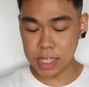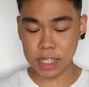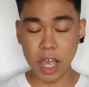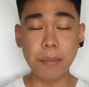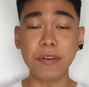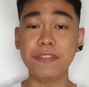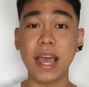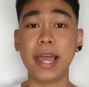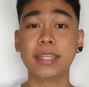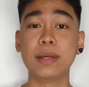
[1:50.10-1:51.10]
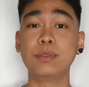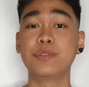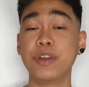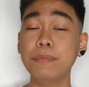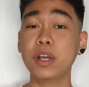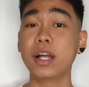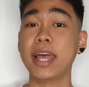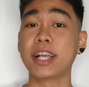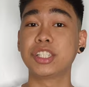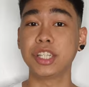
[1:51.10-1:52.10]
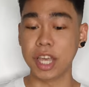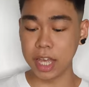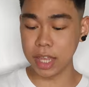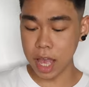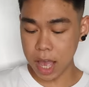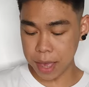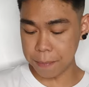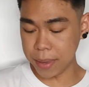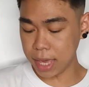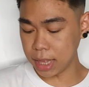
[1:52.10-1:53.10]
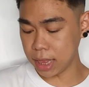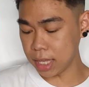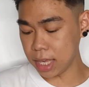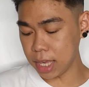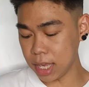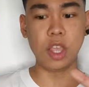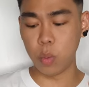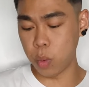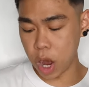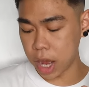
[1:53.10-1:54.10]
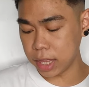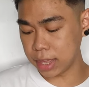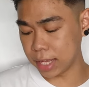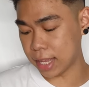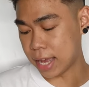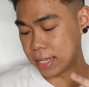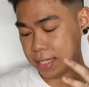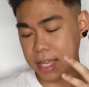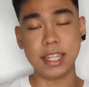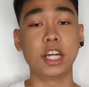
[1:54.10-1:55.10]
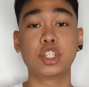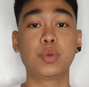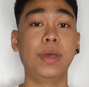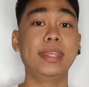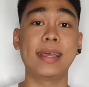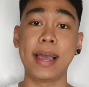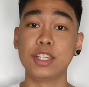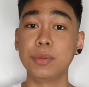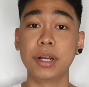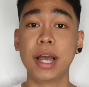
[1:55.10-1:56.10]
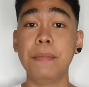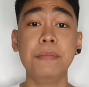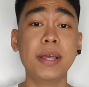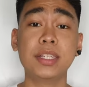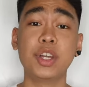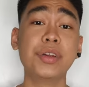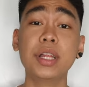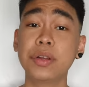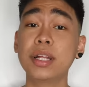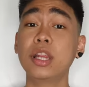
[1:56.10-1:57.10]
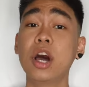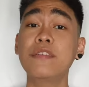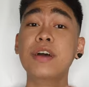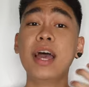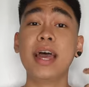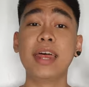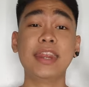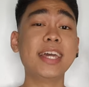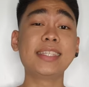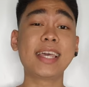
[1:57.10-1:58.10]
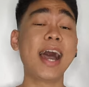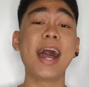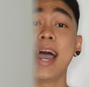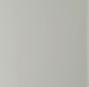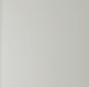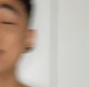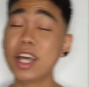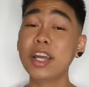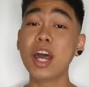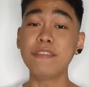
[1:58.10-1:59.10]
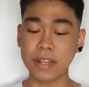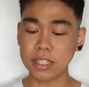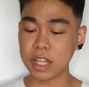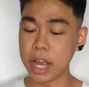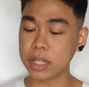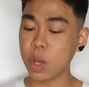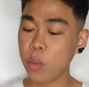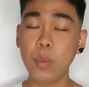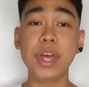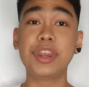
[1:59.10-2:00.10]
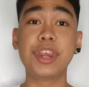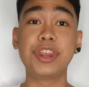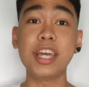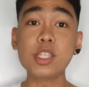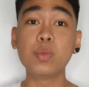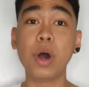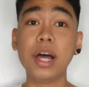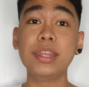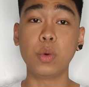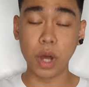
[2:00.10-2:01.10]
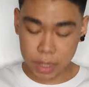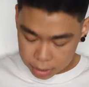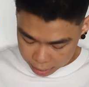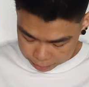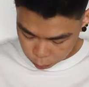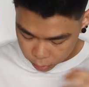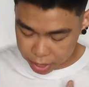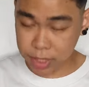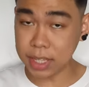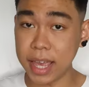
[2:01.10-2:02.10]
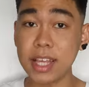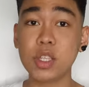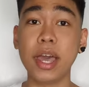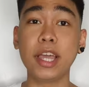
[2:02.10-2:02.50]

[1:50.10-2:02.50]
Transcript: some of the items from the collection, mainly the one that has a touch with Takashi Murakami, because I really really love this guy. So to start off, let's start with this one, the one that I'm wearing today. So I